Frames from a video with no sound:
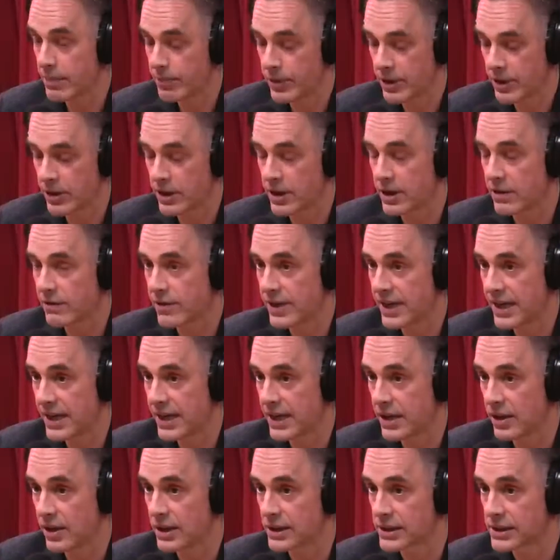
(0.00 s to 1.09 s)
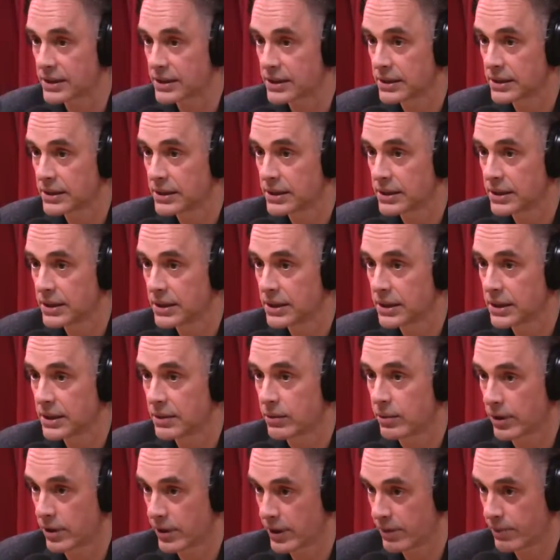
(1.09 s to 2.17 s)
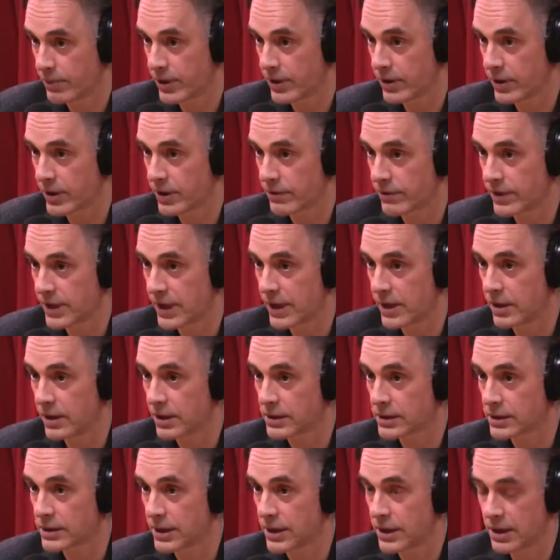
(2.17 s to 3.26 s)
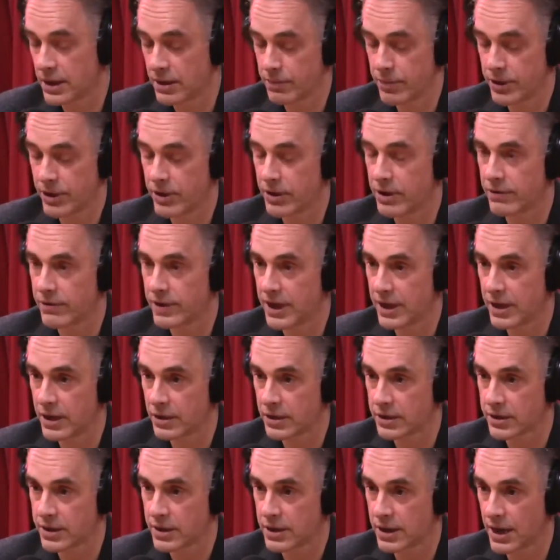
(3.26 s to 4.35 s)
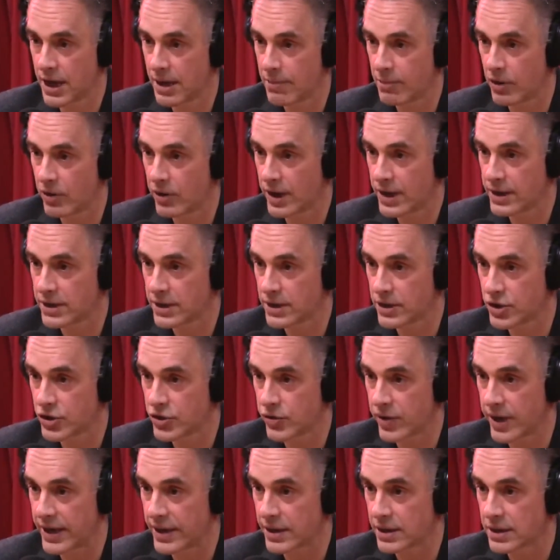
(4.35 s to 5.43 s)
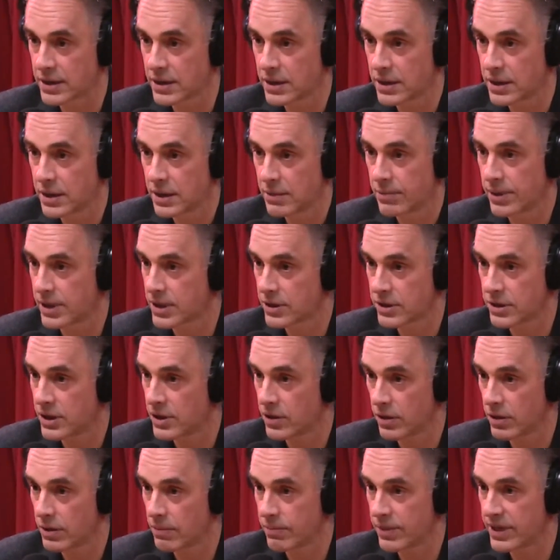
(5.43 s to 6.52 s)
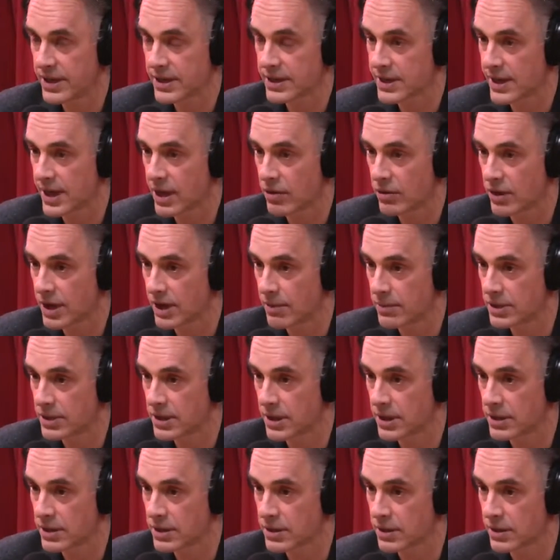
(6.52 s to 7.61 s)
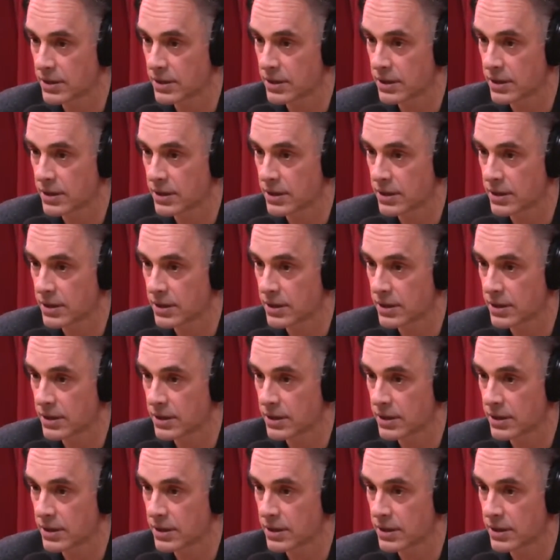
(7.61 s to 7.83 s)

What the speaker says: period of chaos, and in a period of chaos, the time horizon shrinks because the outcome is uncertain.